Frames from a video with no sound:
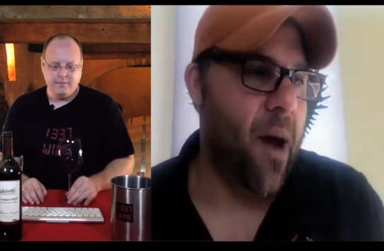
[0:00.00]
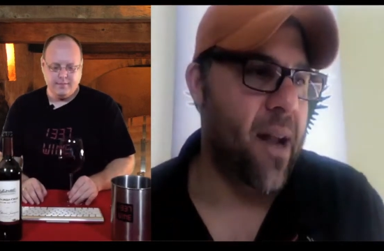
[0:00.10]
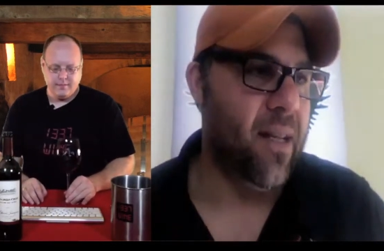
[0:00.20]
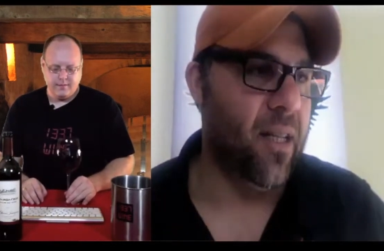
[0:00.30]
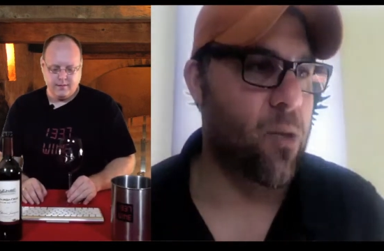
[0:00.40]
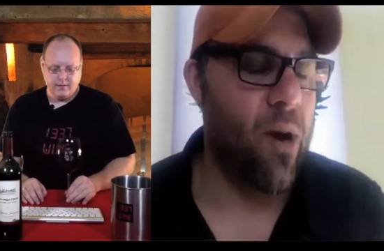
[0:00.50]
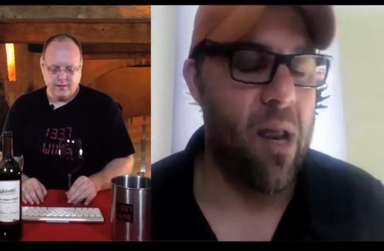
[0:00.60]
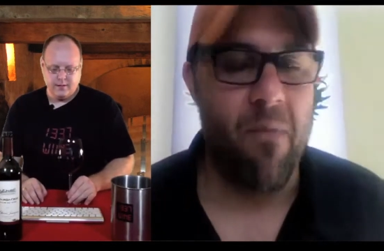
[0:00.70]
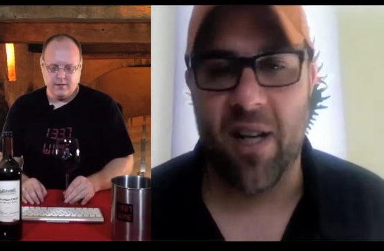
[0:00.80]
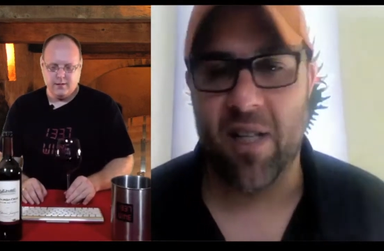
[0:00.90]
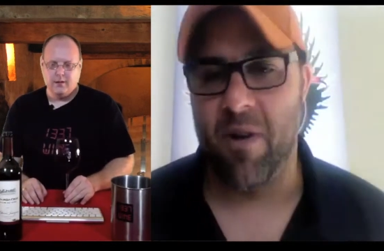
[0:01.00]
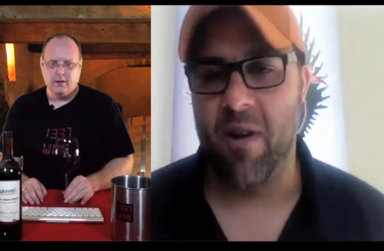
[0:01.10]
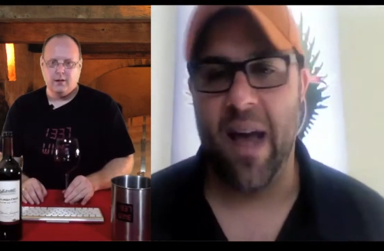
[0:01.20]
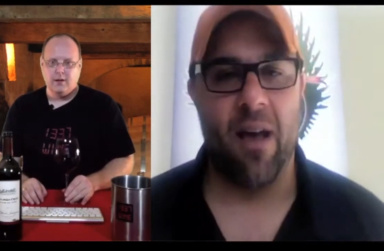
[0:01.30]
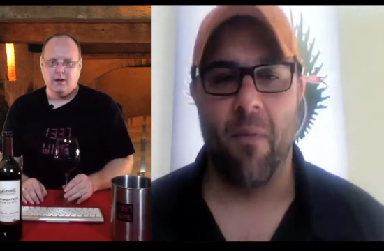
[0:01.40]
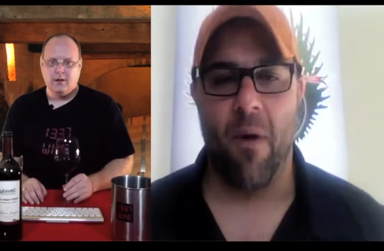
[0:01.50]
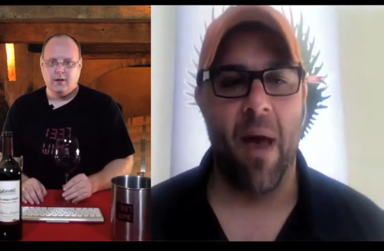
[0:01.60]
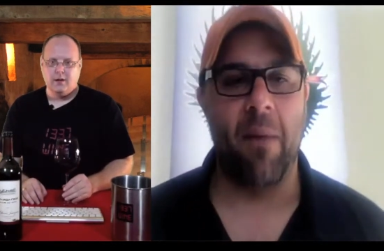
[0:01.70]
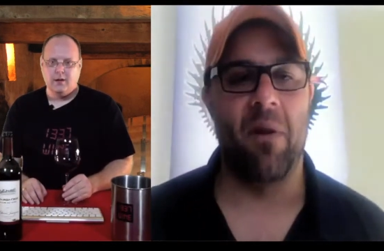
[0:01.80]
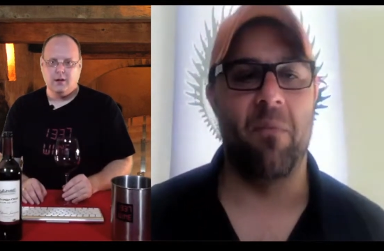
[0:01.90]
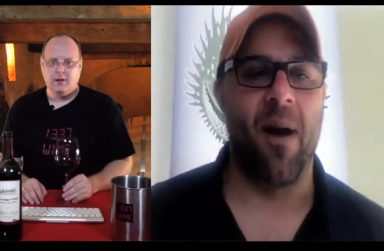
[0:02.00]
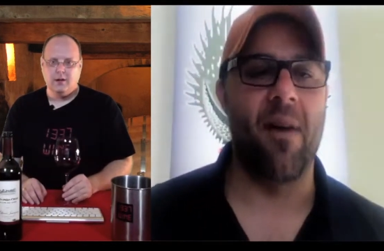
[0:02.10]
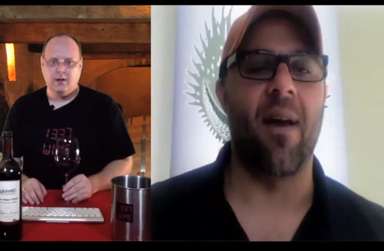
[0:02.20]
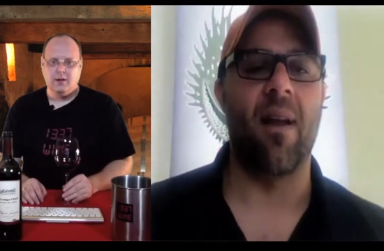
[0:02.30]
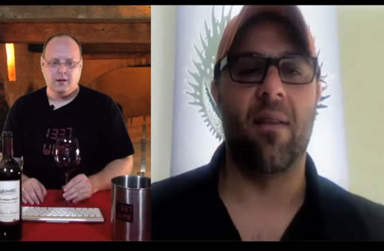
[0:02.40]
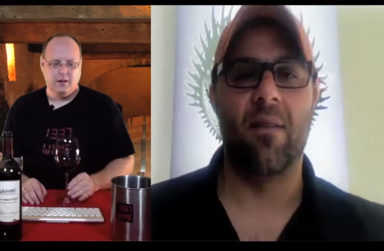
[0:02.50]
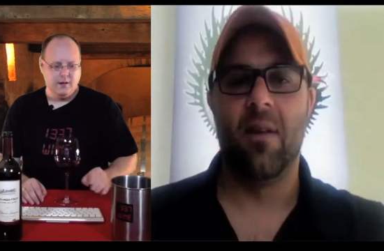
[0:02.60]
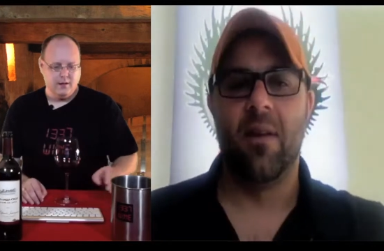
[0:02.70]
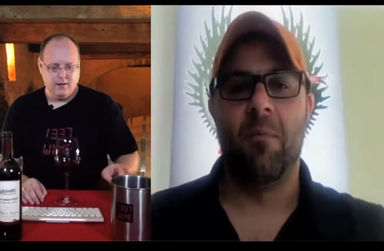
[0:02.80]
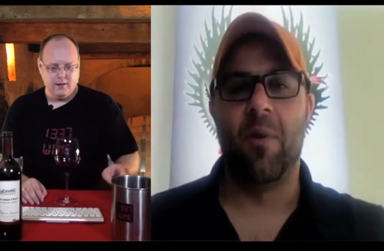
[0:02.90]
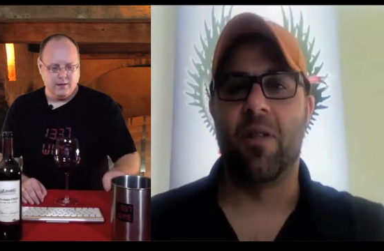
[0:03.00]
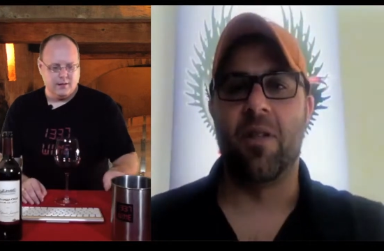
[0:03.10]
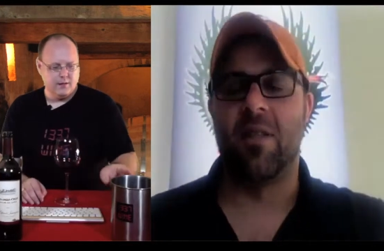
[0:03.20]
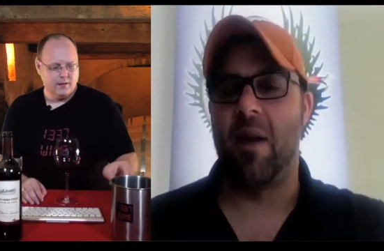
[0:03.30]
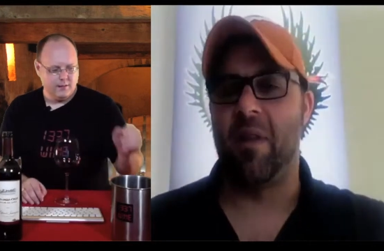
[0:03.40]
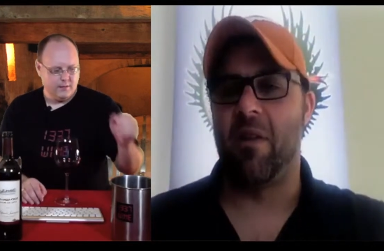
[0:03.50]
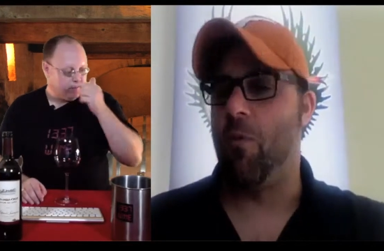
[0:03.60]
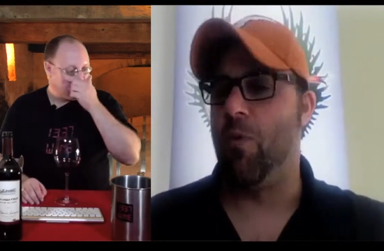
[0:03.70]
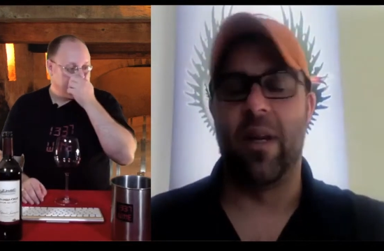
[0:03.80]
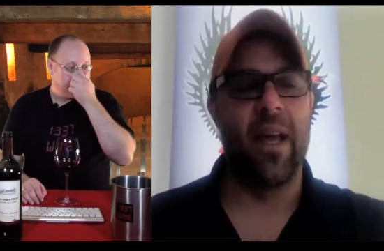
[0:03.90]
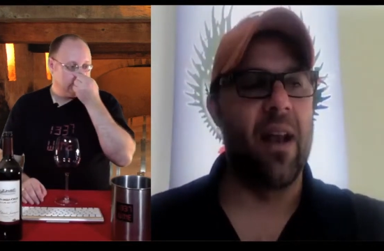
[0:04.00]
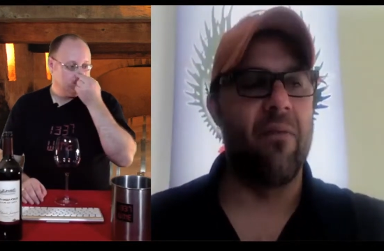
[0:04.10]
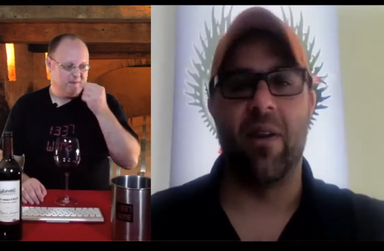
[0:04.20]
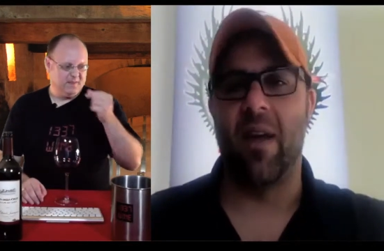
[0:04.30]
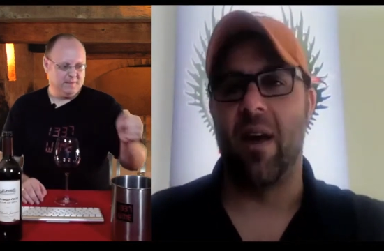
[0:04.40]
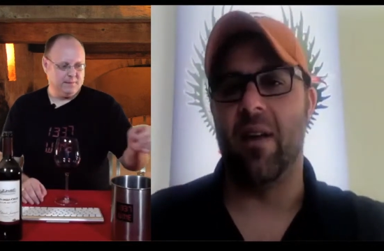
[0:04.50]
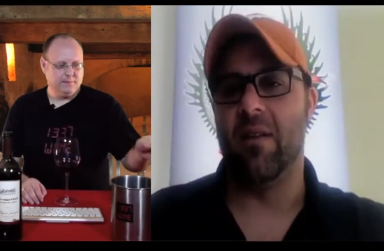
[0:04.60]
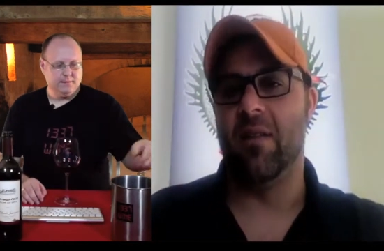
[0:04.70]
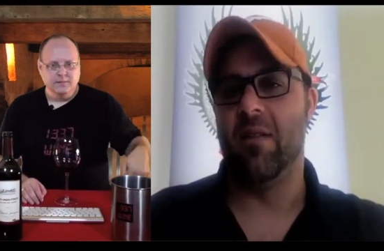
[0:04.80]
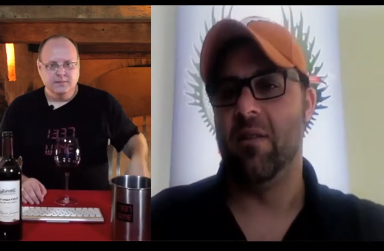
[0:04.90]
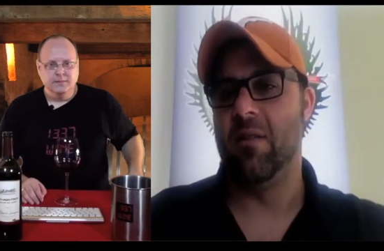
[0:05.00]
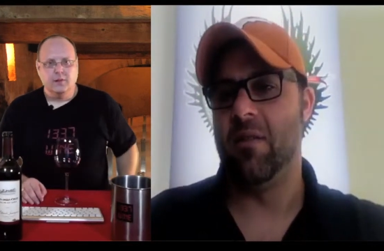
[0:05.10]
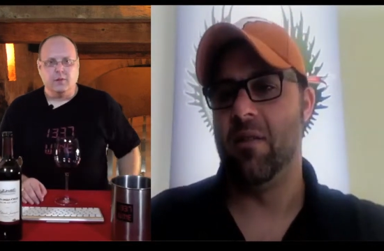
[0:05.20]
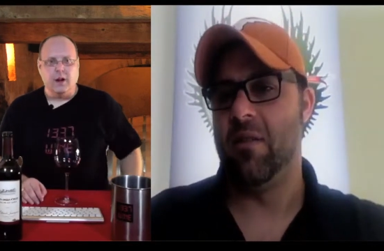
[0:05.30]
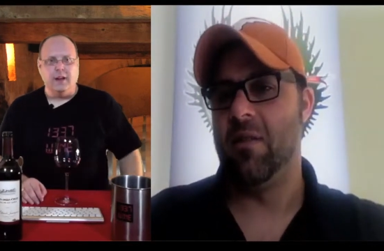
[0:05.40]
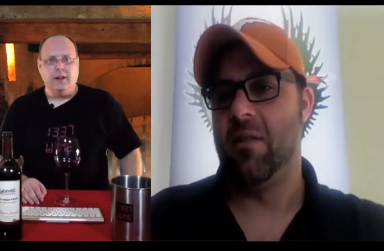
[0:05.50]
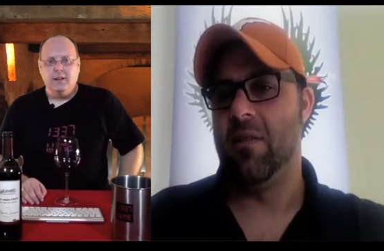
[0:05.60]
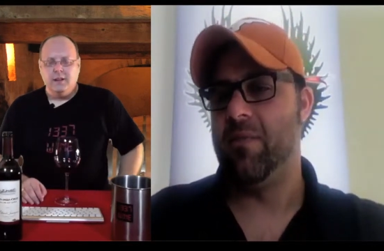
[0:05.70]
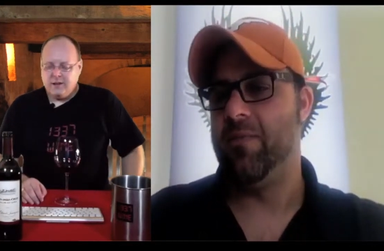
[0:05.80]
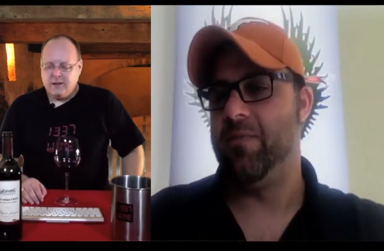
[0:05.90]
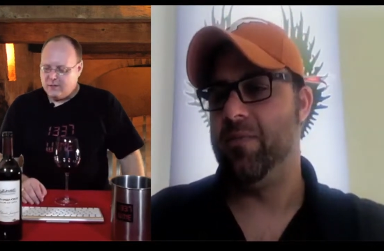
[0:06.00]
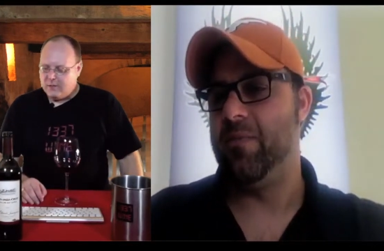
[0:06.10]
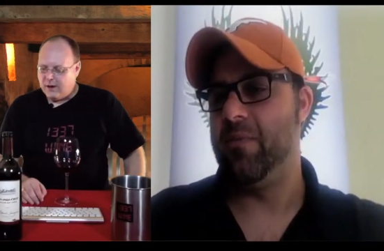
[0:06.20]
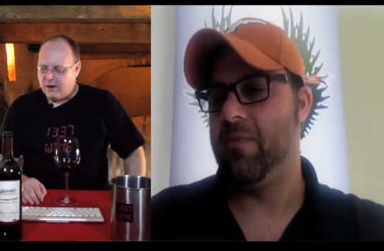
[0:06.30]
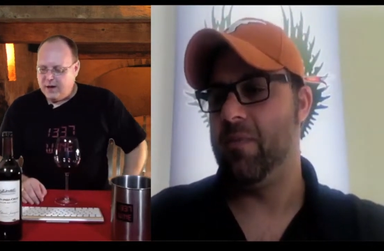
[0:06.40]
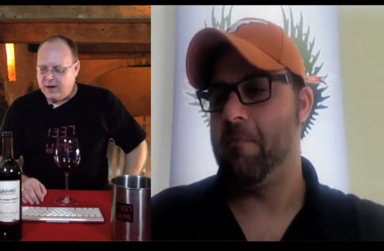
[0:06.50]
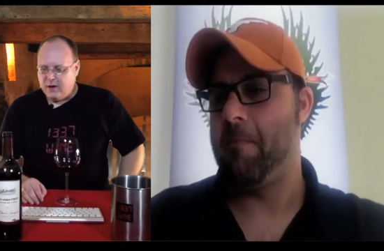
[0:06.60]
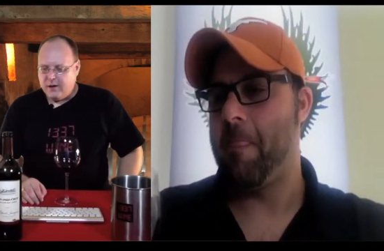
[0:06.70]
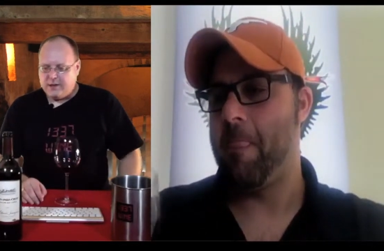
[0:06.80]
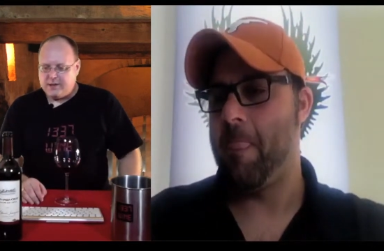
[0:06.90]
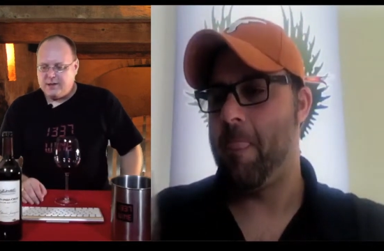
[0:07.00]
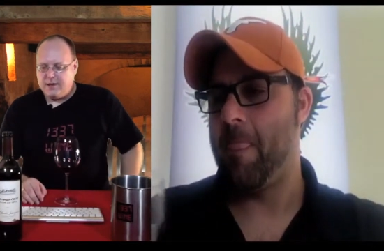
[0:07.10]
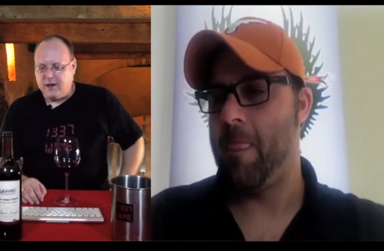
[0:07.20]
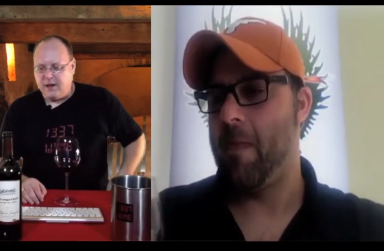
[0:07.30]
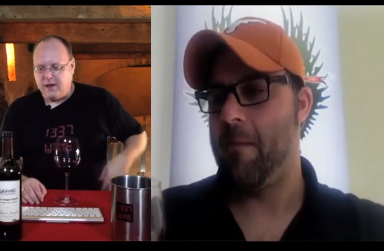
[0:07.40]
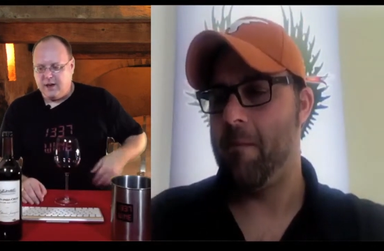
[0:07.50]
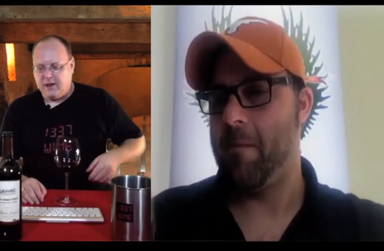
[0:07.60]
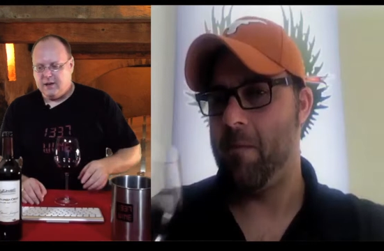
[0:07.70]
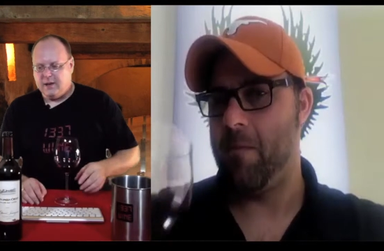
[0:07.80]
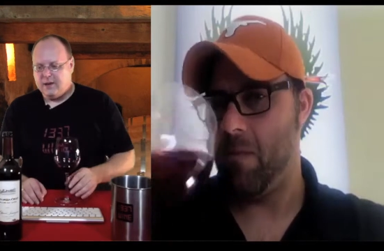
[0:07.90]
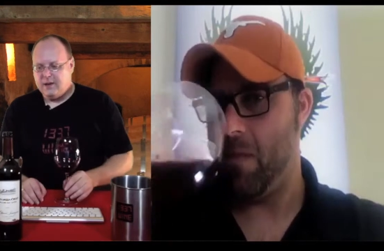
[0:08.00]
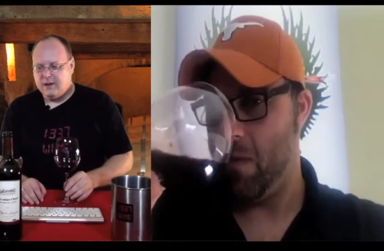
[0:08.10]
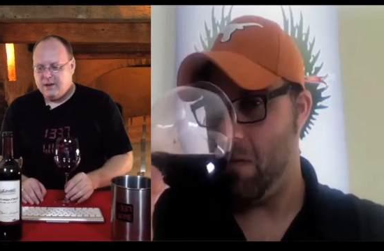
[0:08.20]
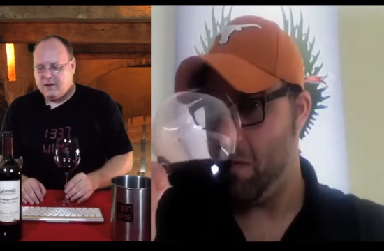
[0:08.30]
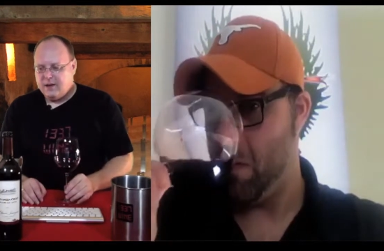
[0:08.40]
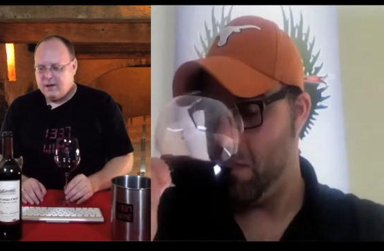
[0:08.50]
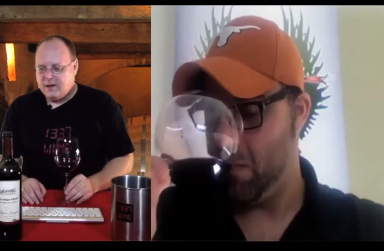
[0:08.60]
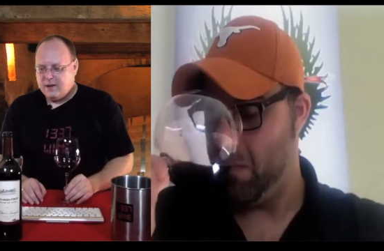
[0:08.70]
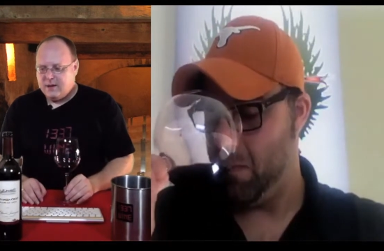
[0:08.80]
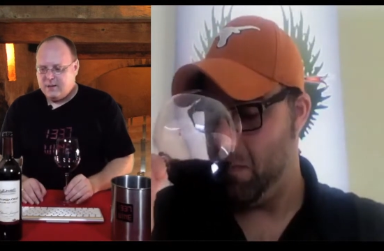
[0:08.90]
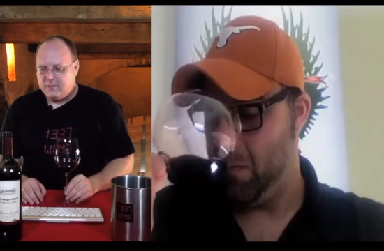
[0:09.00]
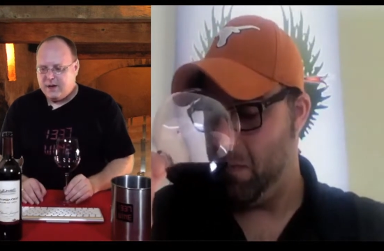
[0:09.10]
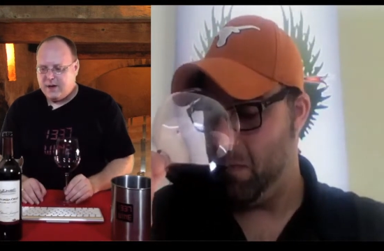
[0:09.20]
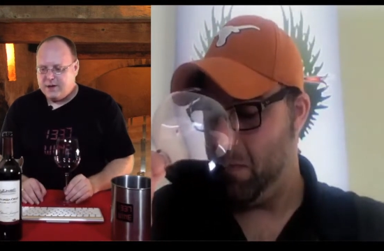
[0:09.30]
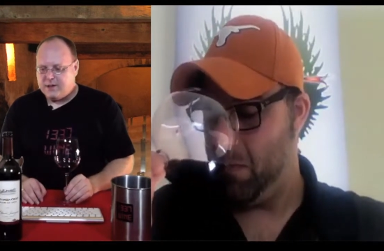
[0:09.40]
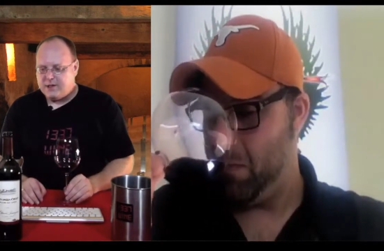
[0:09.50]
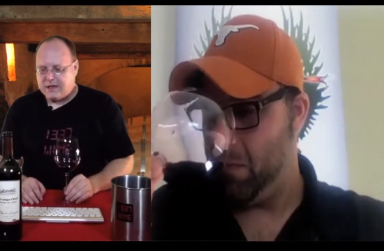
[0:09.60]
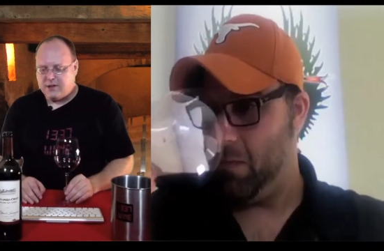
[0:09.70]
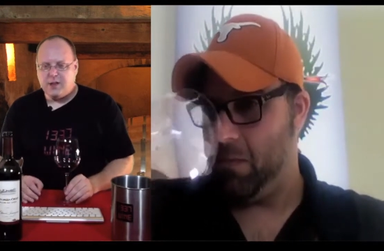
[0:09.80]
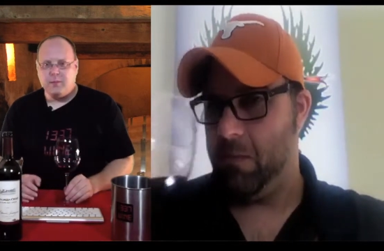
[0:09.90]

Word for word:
Speaker 1: I paid nearly 20 bucks. But hey, I'm, I'm happy to pay that because it's something that I wouldn't get every day.
Speaker 2: Right. Well, you know, and it's uh, because the Chateau Saint